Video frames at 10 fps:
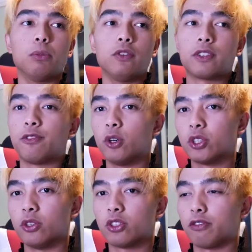removes
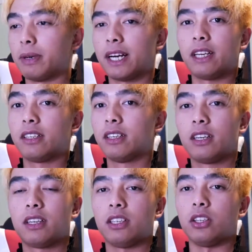photos of mine,
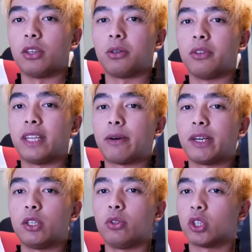you know, and now
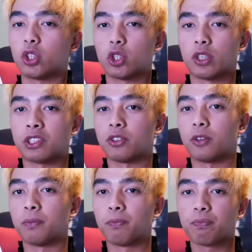I know not to trust
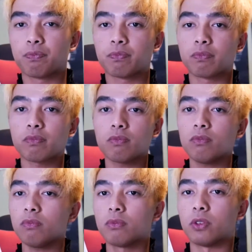her.
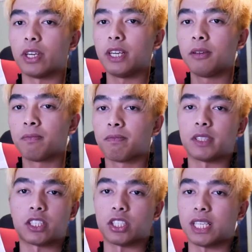Okay,
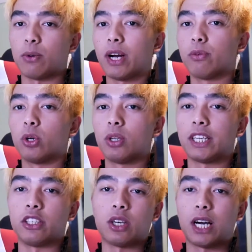that's just how I roll.
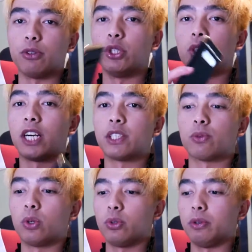I don't know how you
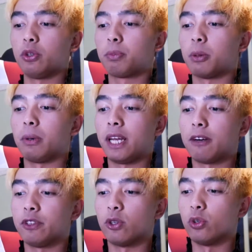guys roll. You probably
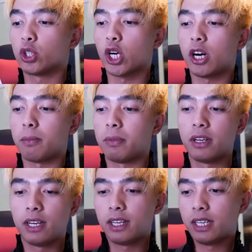have your own charm,
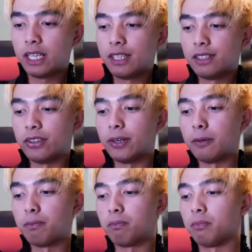
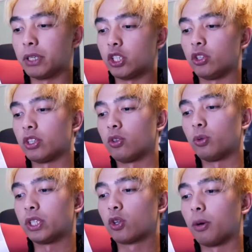um, but you can
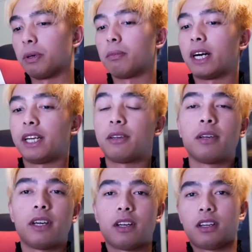always copy
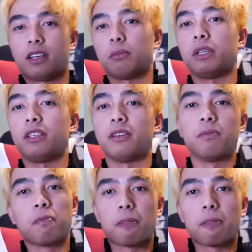mine. I mean,